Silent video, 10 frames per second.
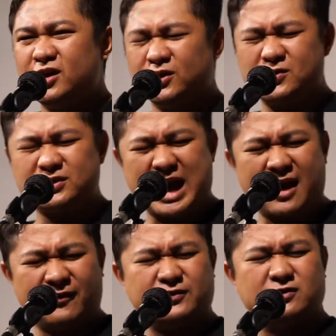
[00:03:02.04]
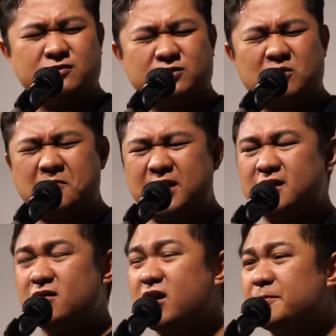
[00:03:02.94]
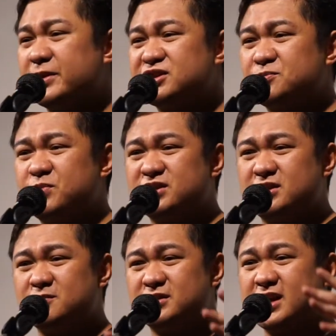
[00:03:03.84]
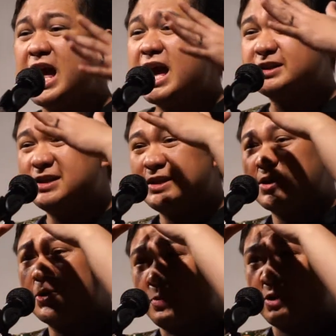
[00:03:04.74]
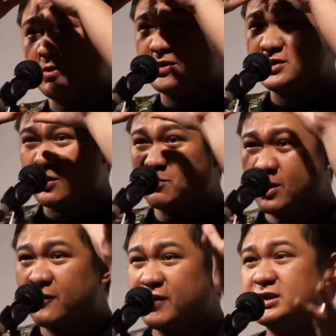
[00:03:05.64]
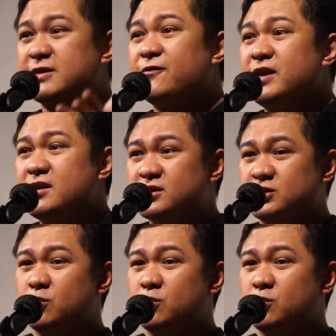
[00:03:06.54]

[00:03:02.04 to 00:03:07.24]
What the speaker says: Those afternoons we were making complex prisms and detailed pyramids and perfect spheres.